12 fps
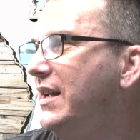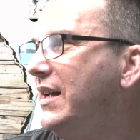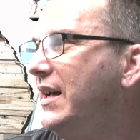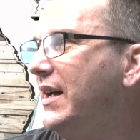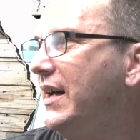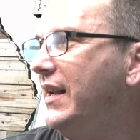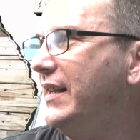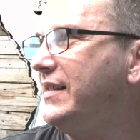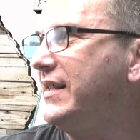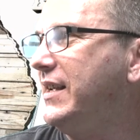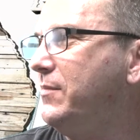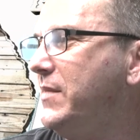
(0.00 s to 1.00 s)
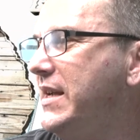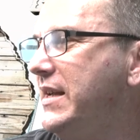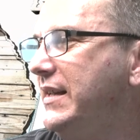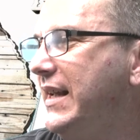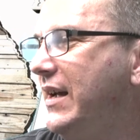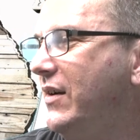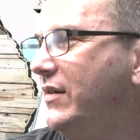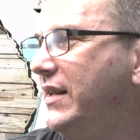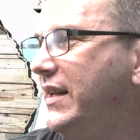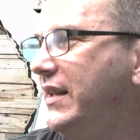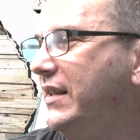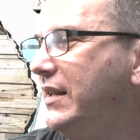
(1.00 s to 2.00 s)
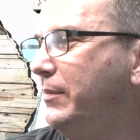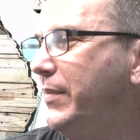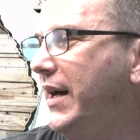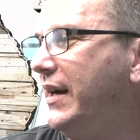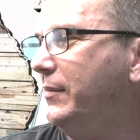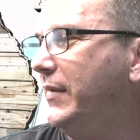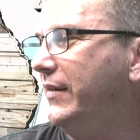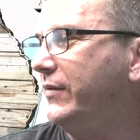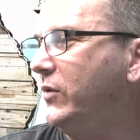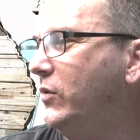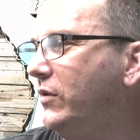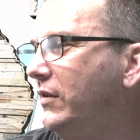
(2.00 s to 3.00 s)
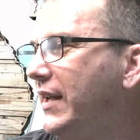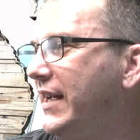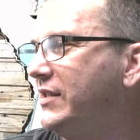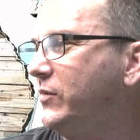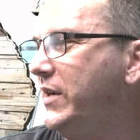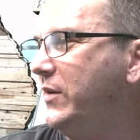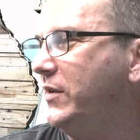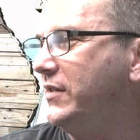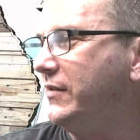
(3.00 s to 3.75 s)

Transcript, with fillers: Let's get me down in the bottom left corner. Last week was a